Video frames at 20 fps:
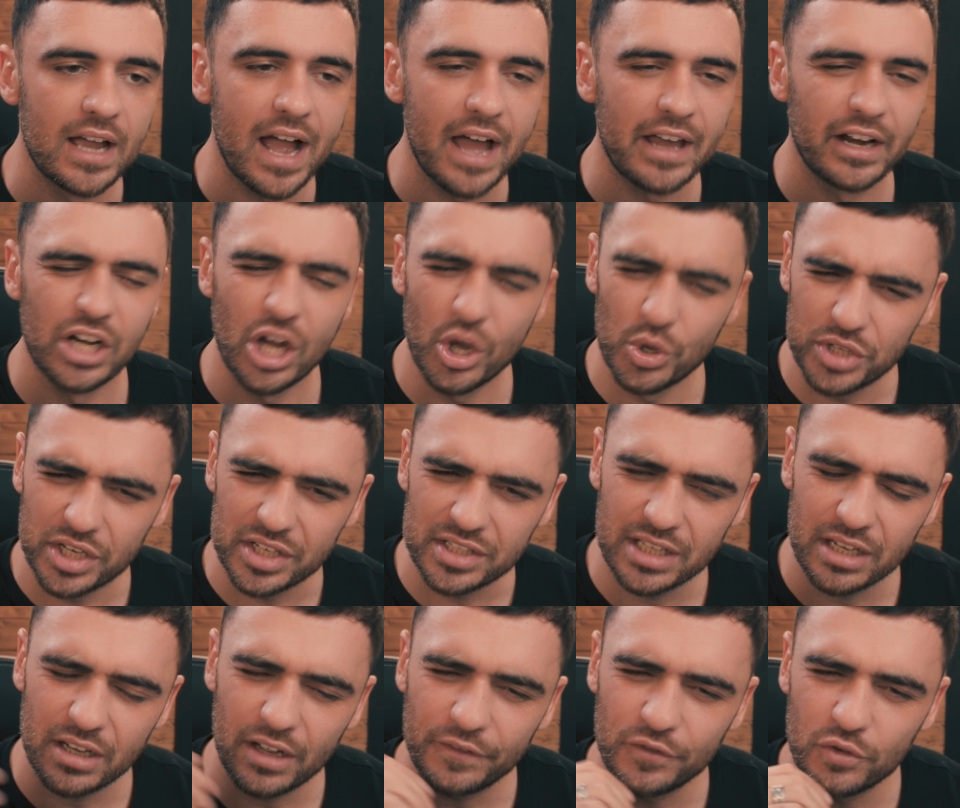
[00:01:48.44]
And I noticed
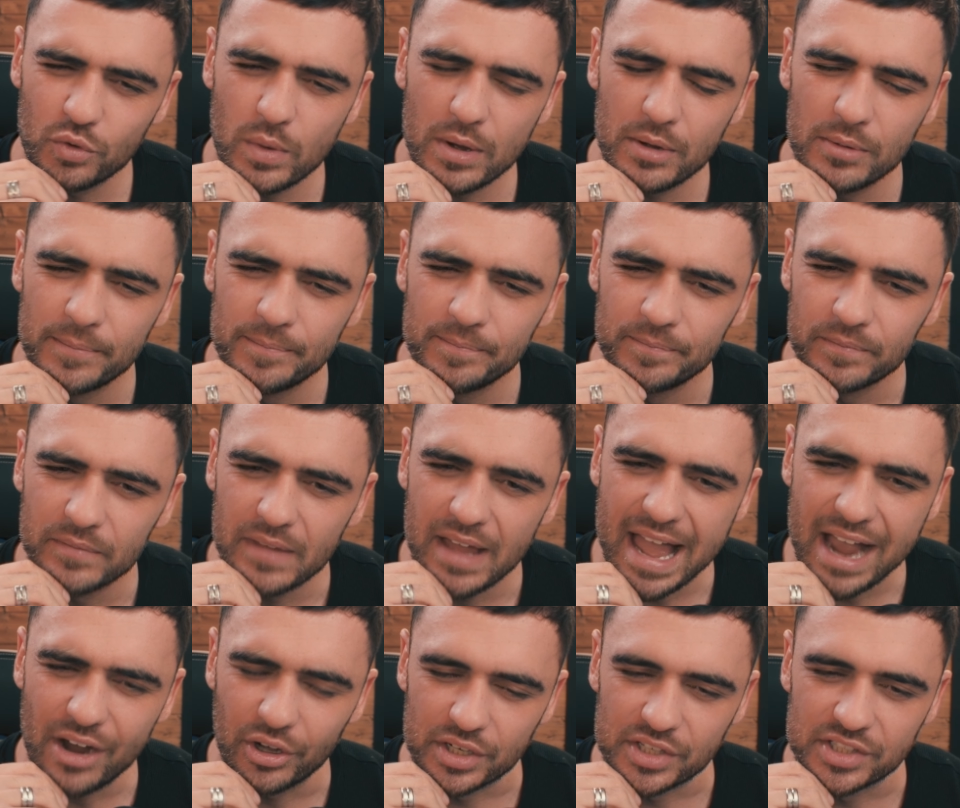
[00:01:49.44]
that I thought, well,
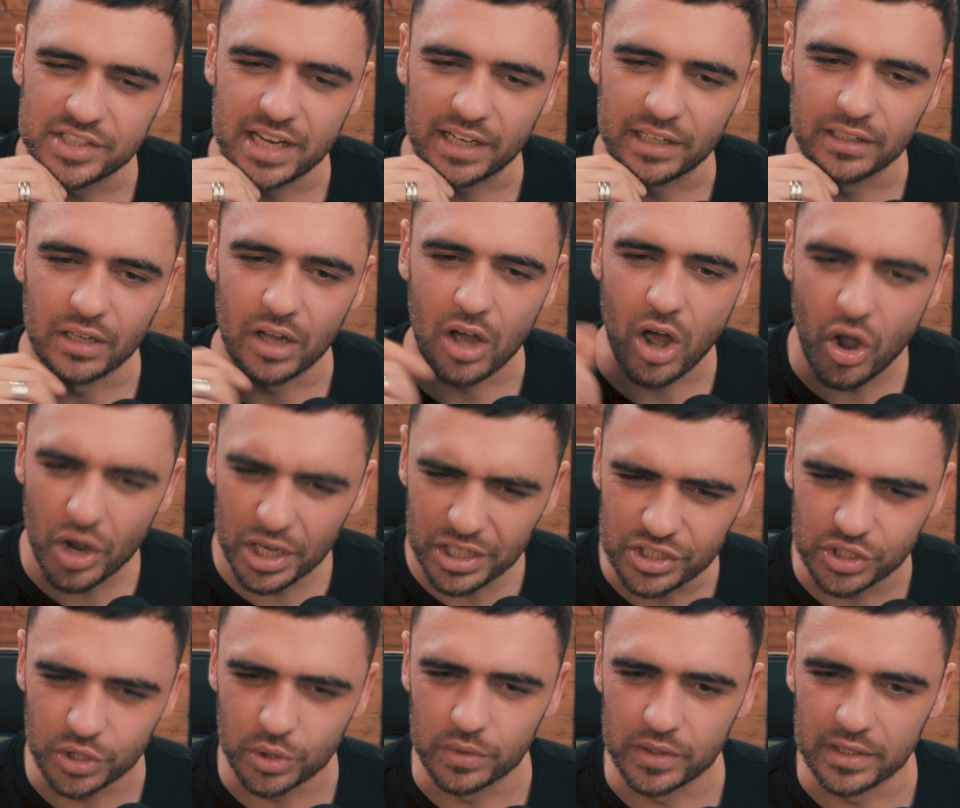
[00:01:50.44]
hang on a second, I
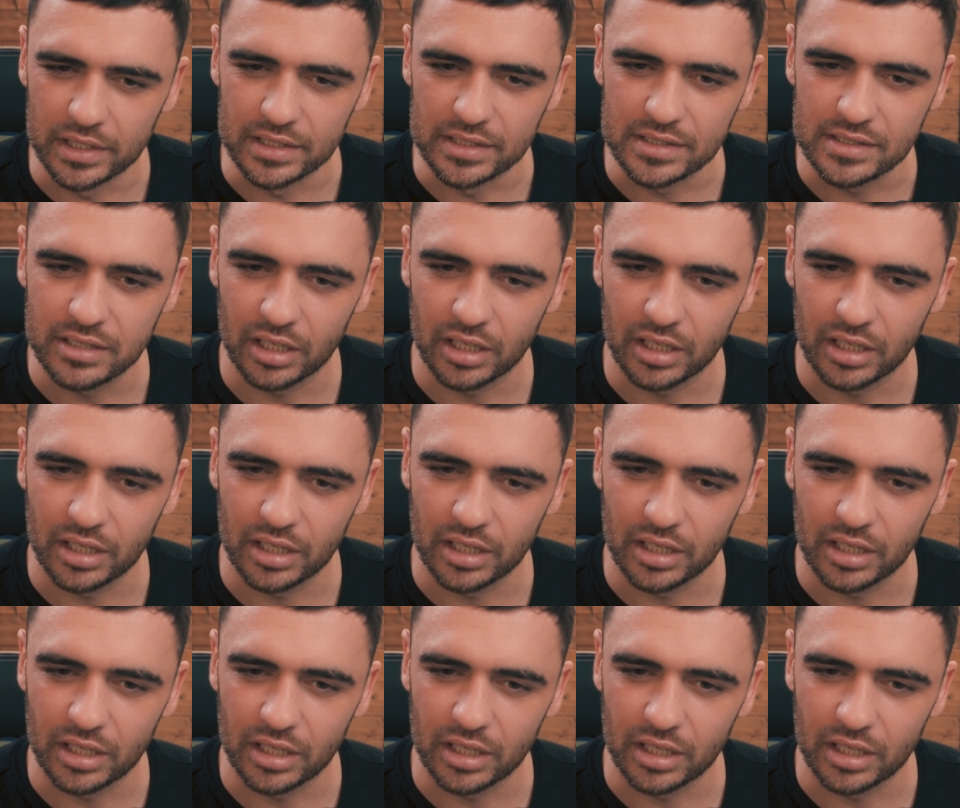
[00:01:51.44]
do these.